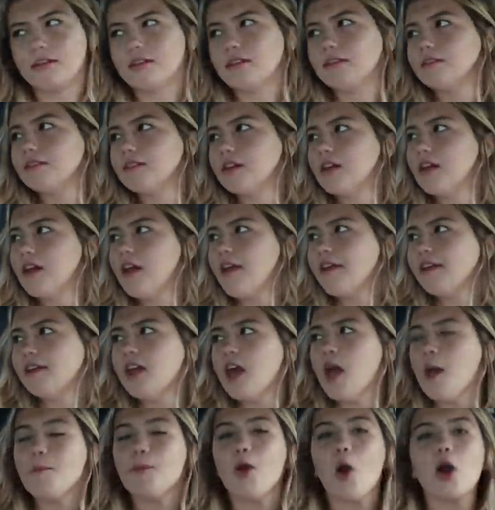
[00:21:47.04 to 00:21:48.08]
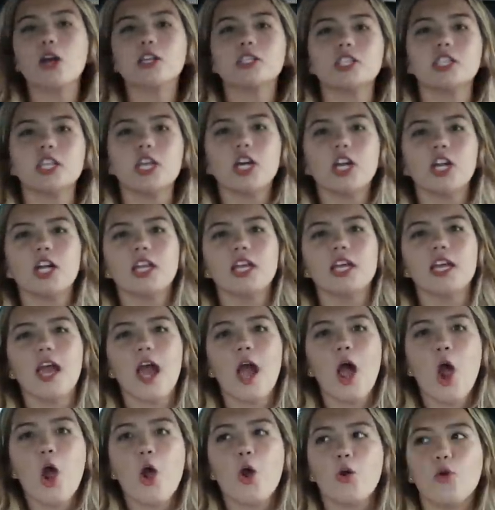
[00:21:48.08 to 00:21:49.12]
And she's gonna cancel her
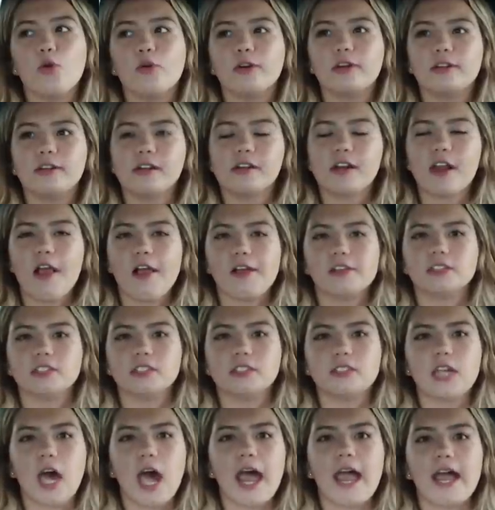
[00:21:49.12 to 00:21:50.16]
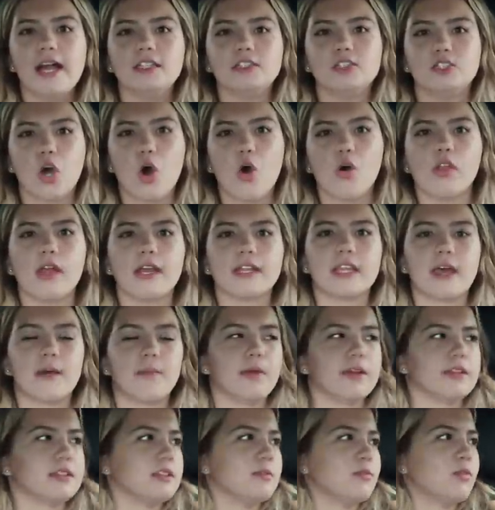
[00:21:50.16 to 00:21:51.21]
Jeek membership. I don't like that
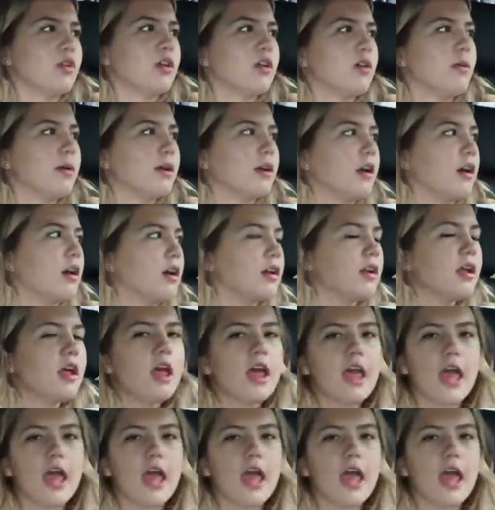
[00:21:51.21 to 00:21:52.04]
place anymore, oh my god.